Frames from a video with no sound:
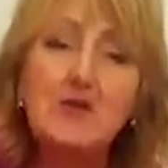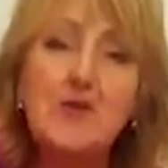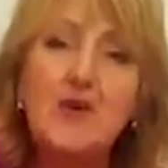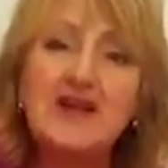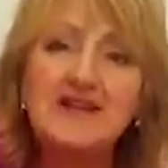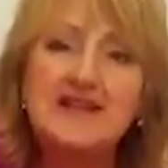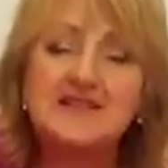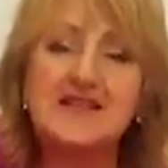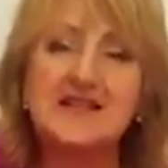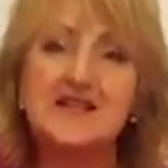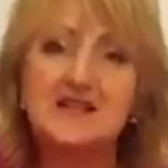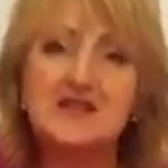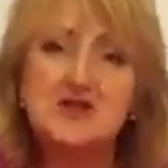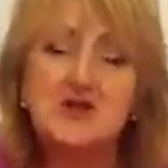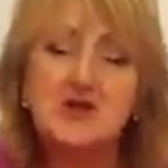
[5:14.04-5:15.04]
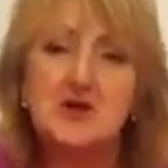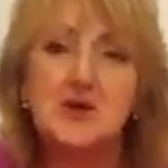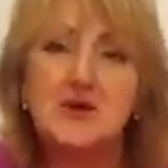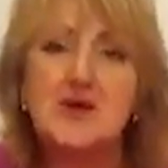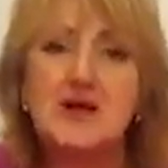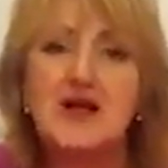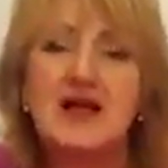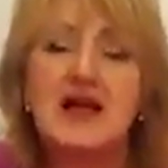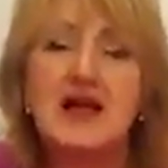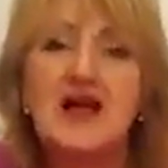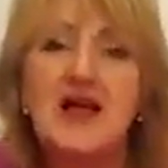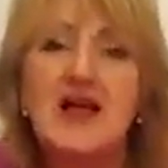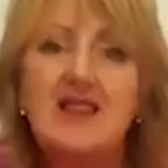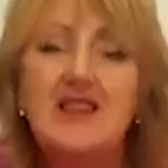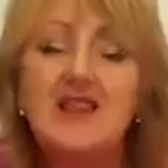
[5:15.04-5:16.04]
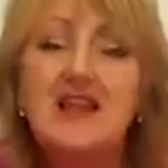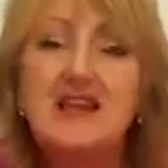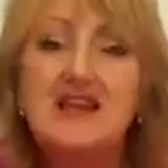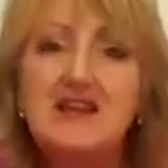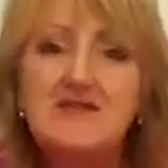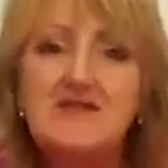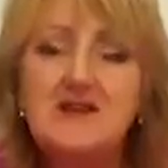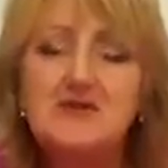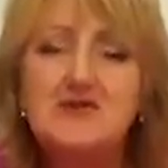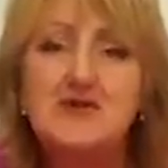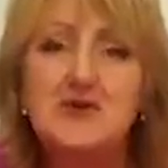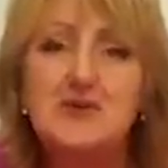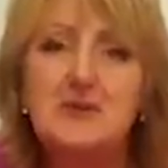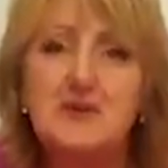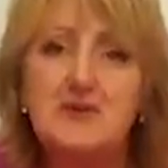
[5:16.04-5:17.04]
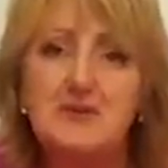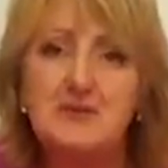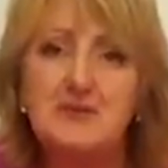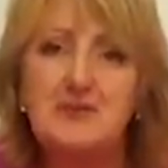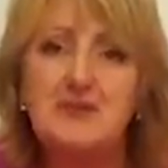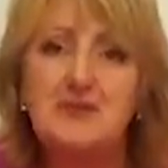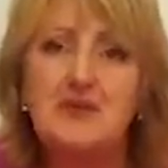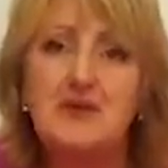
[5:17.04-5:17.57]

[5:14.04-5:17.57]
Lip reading: And he went into the living room.